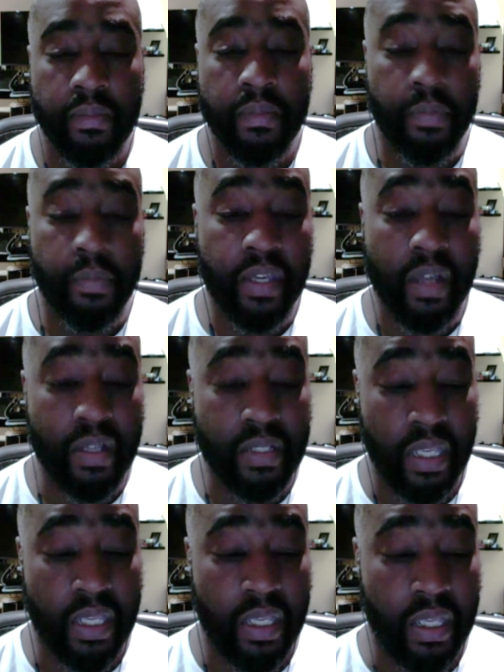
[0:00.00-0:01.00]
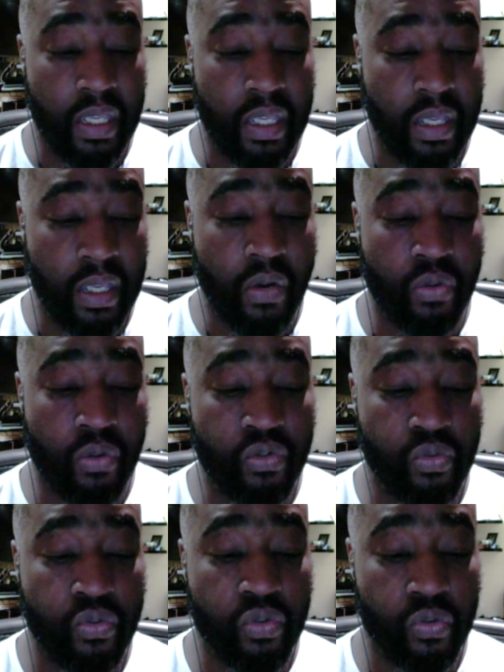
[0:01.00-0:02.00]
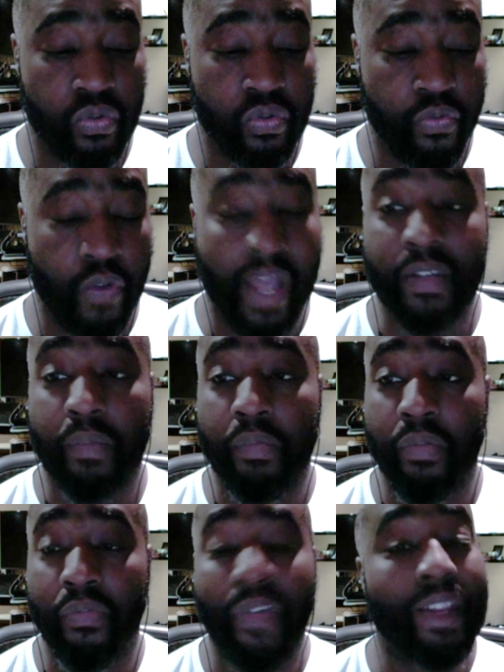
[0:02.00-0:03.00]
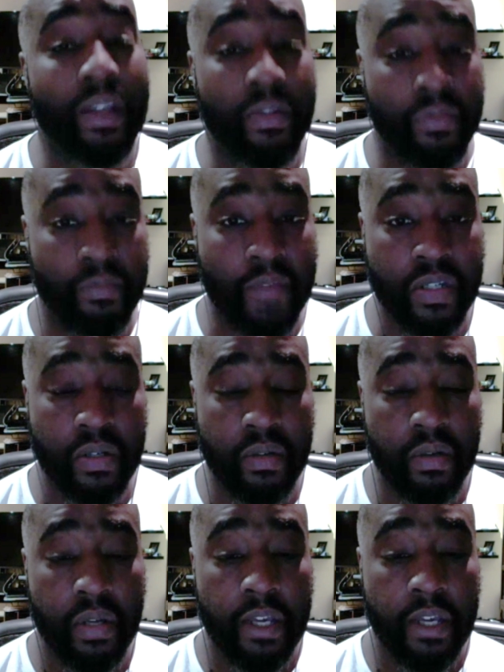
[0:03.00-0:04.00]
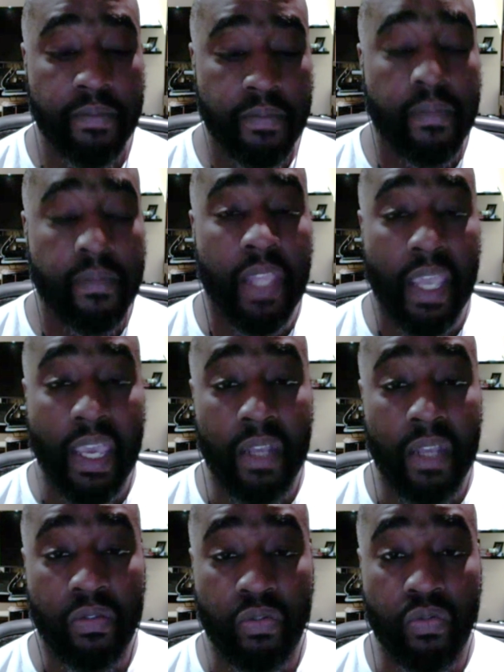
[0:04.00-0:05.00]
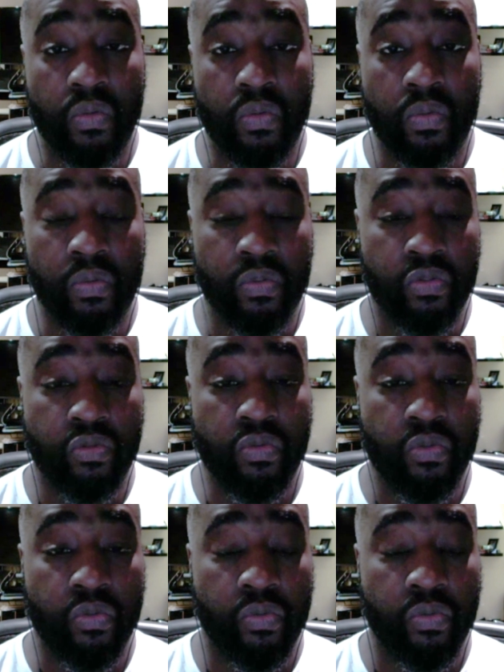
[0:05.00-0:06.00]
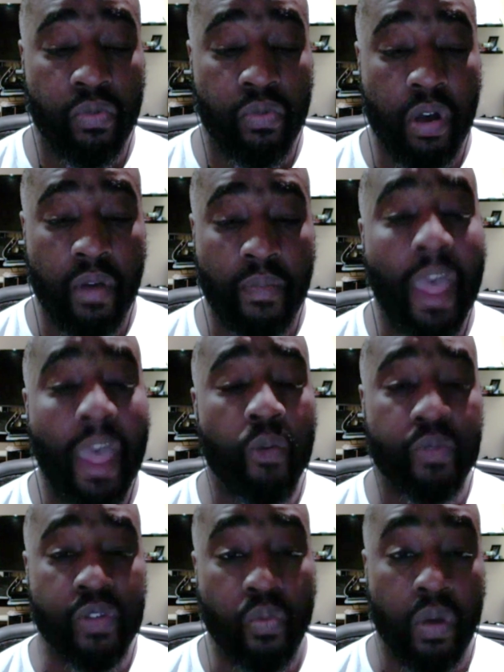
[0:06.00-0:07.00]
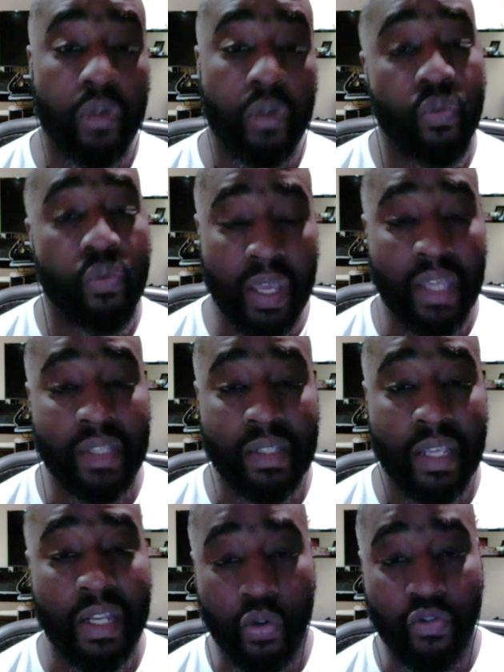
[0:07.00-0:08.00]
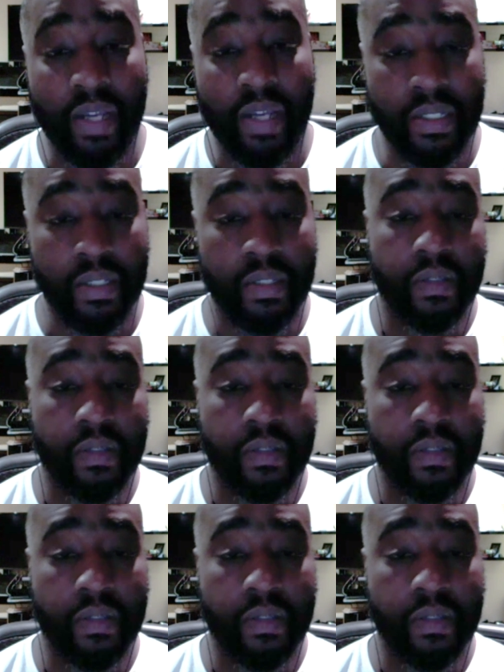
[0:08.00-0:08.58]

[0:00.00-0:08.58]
because it goes as a preventative measure and to help someone who is in a crisis.